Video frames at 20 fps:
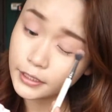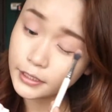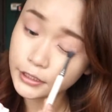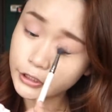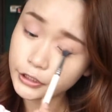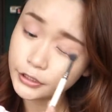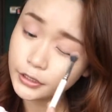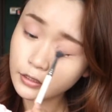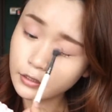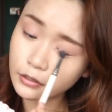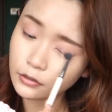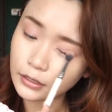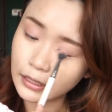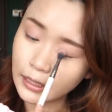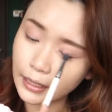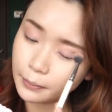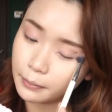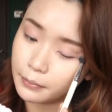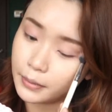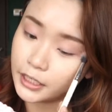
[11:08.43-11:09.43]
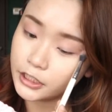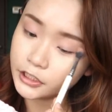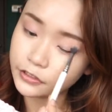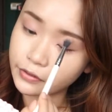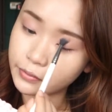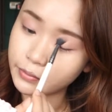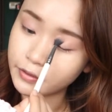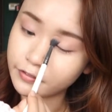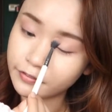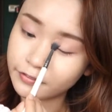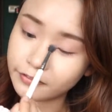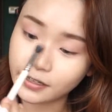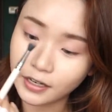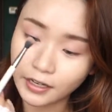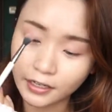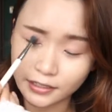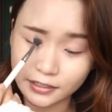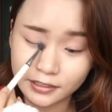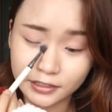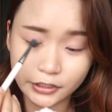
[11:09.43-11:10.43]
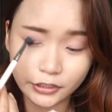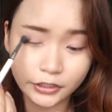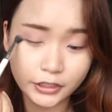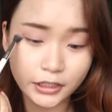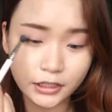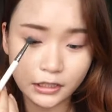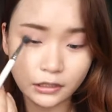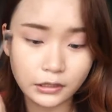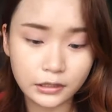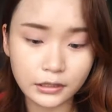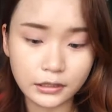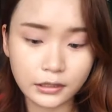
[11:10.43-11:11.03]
It shouldn't look like much from afar. It should just look